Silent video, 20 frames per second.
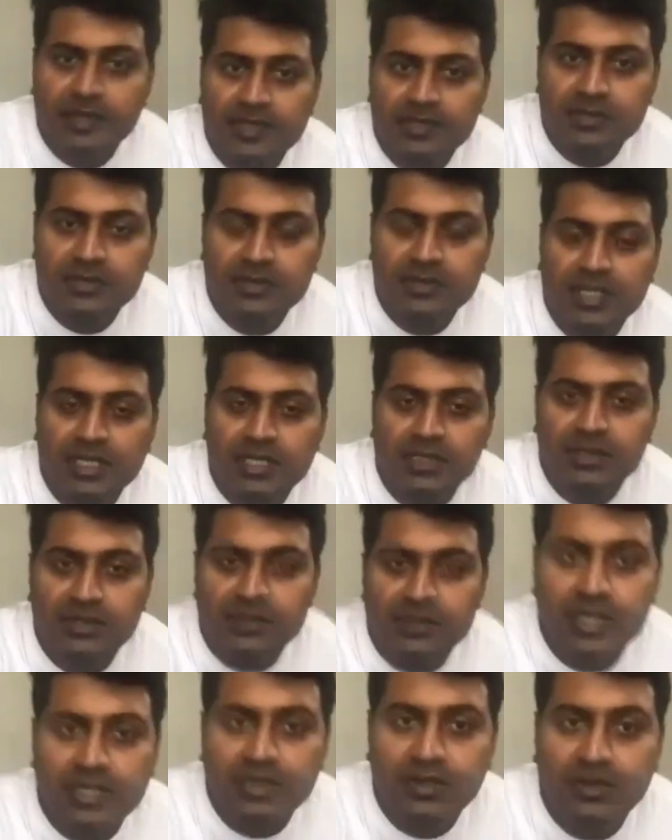so that
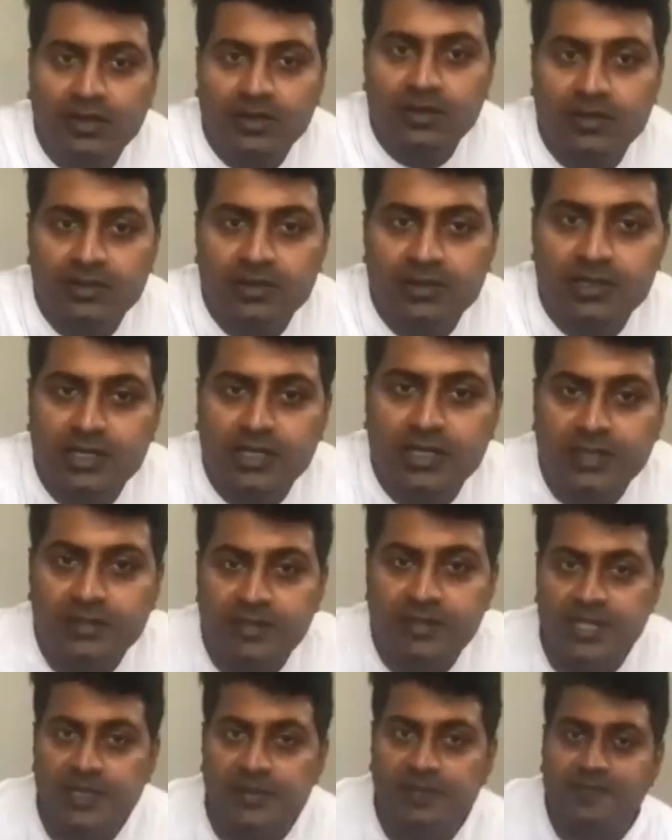you can all see
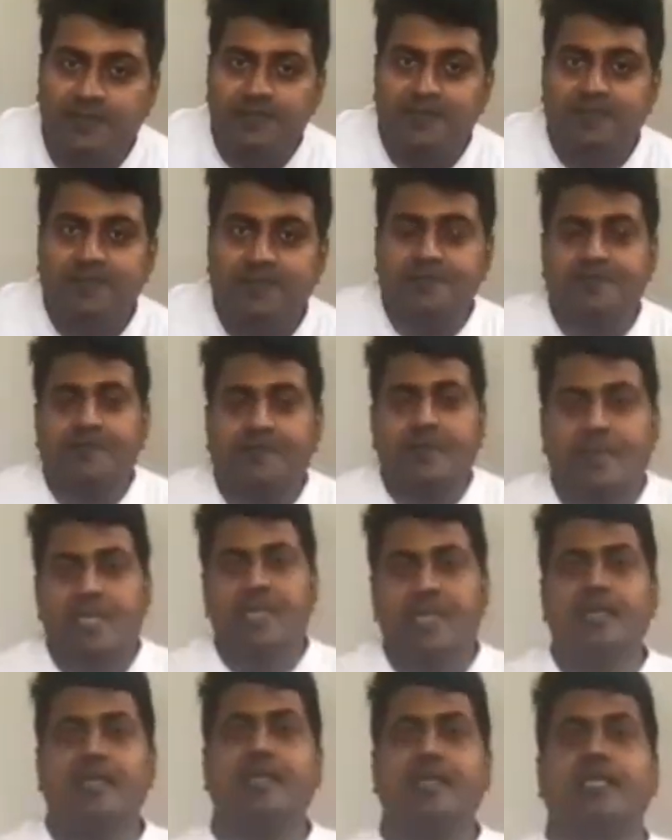me.
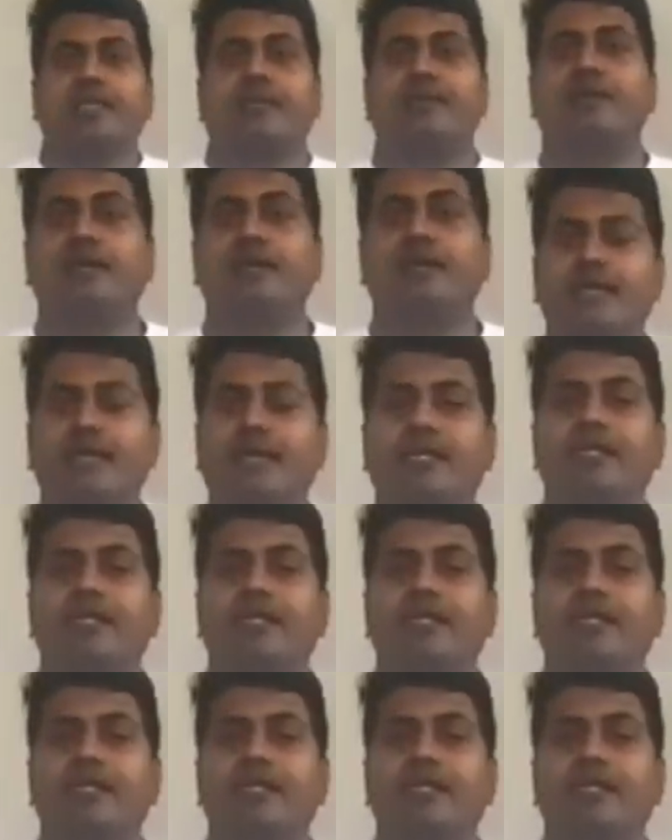Great, okay.